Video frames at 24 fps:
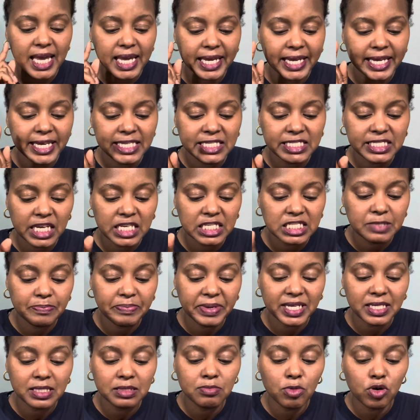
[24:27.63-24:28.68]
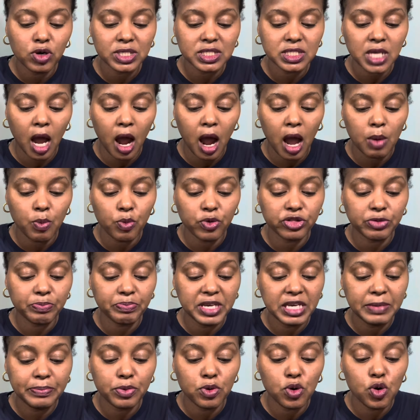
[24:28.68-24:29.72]
It says, spend more time with
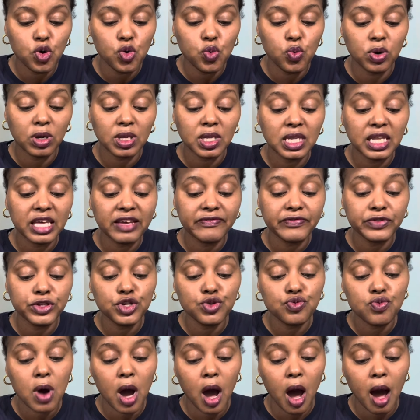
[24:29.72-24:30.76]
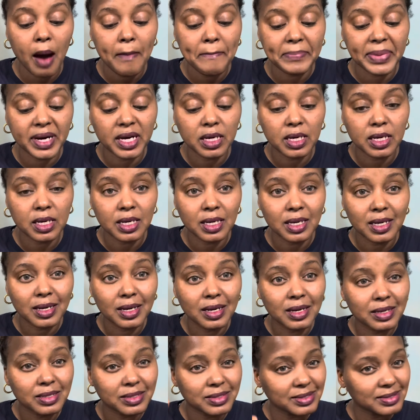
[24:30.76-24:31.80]
people who will lift you up,
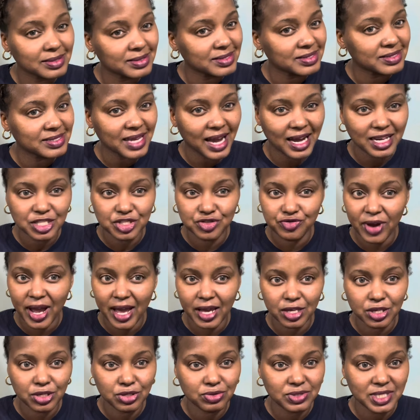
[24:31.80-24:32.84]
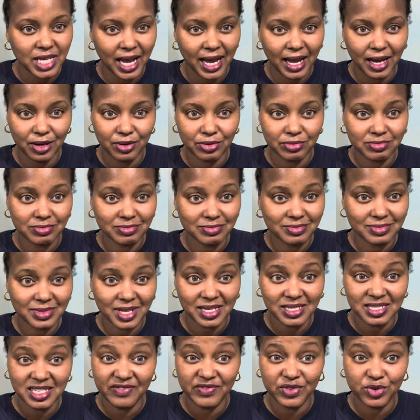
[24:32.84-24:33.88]
not drag you down. I
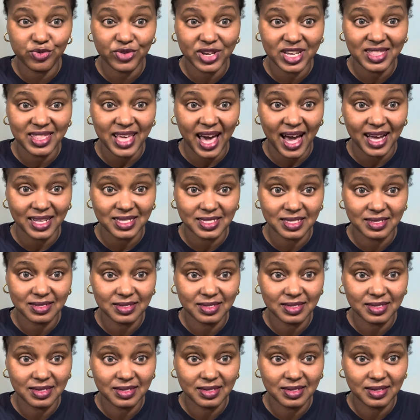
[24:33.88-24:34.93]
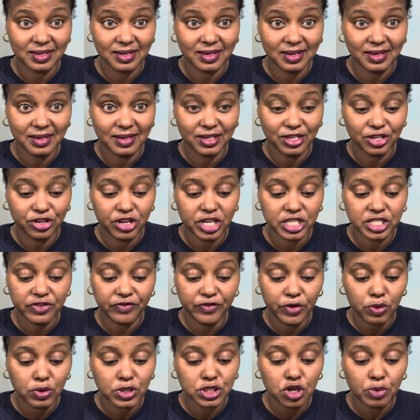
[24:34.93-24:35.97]
didn't even read that. You need to
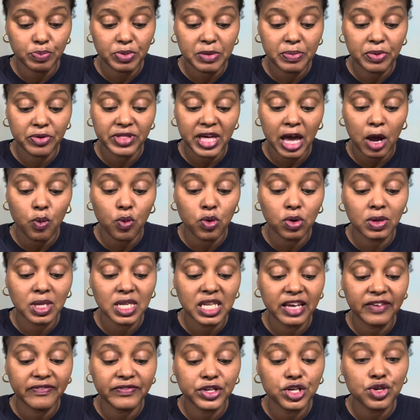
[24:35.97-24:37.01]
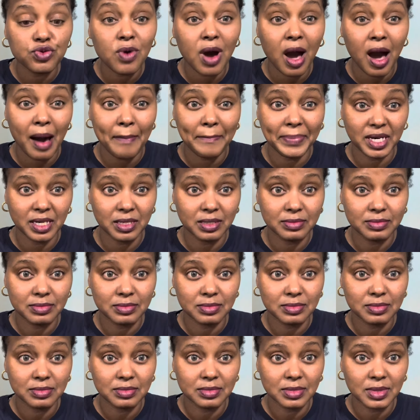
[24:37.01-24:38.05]
focus on people that will lift you up,
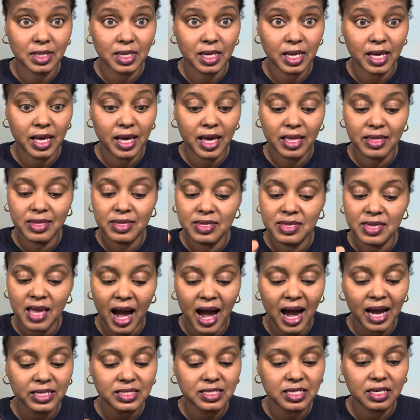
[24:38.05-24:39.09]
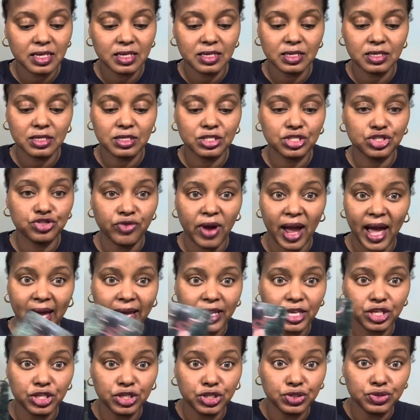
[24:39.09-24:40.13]
not
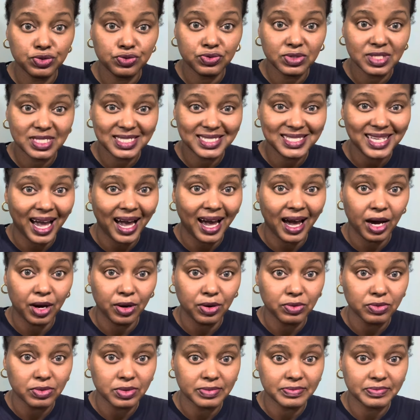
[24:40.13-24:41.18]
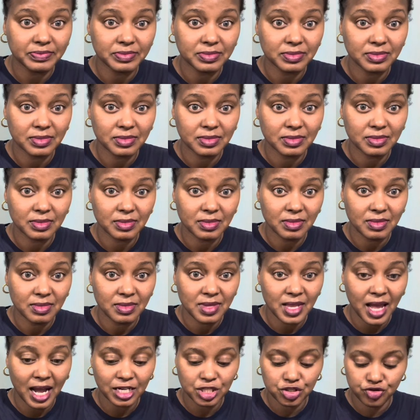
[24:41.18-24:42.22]
drag you down.
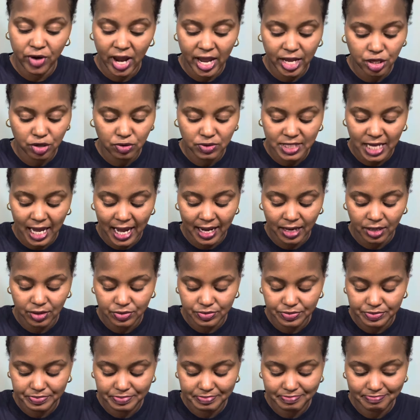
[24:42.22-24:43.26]
Not drag you down.